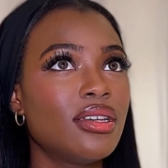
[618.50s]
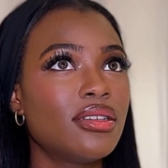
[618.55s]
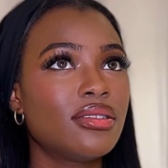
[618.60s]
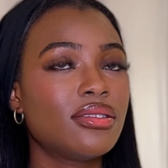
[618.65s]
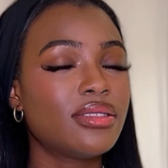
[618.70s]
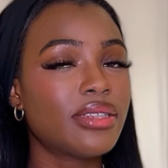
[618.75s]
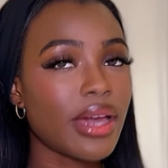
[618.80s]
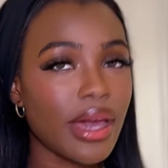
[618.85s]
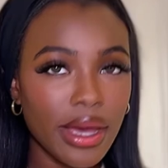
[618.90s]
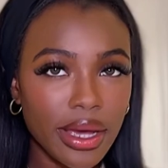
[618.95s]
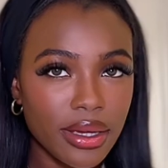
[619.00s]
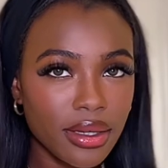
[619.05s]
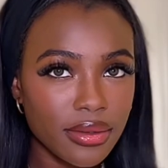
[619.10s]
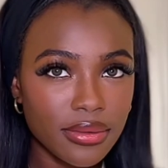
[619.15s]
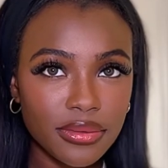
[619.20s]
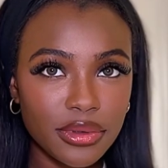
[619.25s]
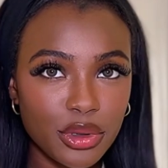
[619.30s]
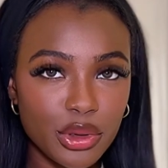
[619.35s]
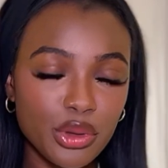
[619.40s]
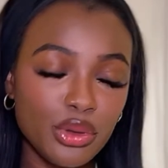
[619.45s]
die.
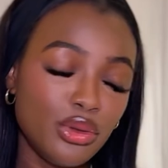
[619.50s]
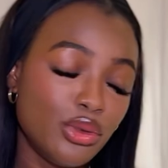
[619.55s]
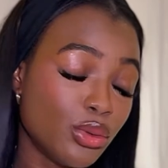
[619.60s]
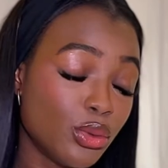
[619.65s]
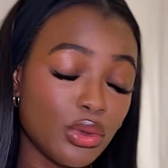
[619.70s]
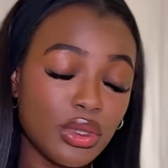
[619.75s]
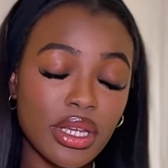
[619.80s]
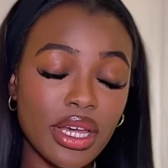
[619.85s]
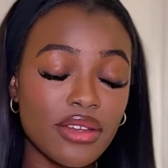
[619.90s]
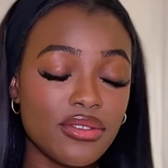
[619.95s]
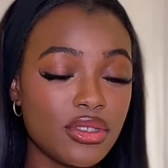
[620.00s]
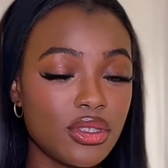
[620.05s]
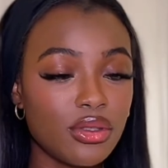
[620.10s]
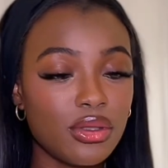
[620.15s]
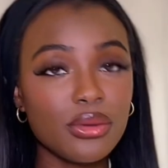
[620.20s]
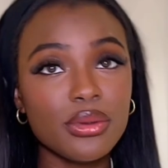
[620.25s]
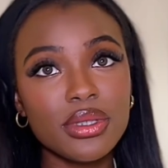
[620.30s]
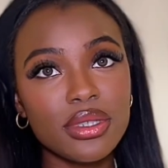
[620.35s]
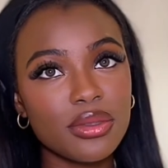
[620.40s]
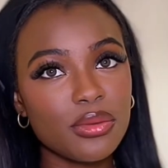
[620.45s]
You don't have to
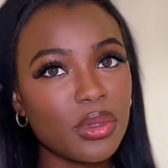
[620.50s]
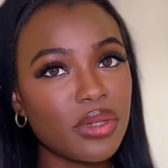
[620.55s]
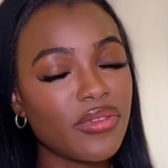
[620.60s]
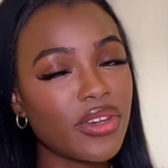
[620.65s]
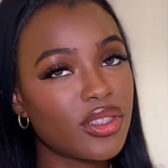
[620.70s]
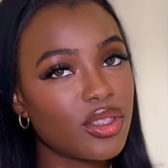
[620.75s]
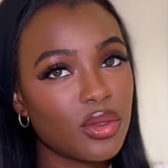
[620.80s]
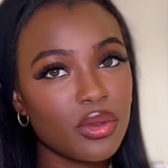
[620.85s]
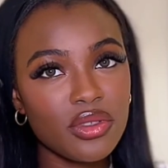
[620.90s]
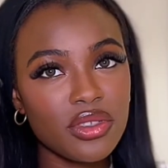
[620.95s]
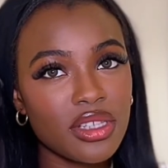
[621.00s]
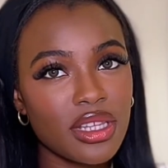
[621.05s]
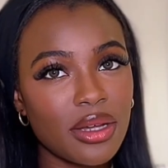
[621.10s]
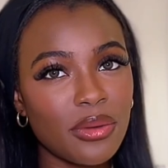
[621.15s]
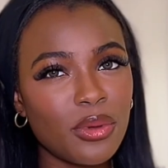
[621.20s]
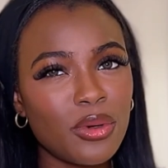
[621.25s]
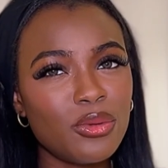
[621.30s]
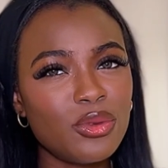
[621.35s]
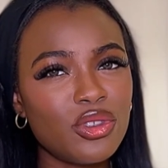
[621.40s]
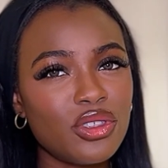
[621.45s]
do it. What if I told you that?
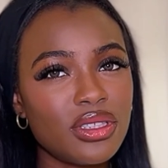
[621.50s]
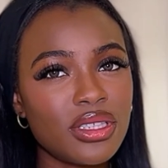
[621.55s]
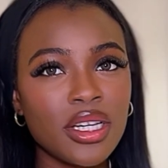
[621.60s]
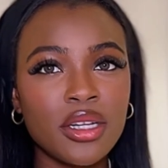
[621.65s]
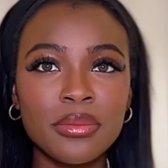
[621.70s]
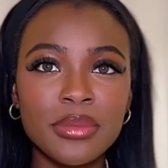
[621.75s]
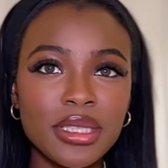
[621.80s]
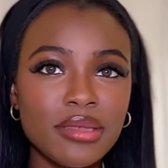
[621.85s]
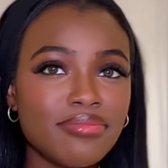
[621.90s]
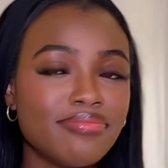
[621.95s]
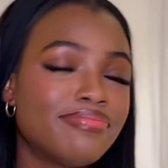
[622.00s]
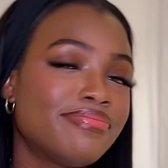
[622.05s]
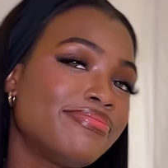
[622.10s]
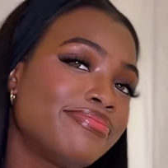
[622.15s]
What would you tell me?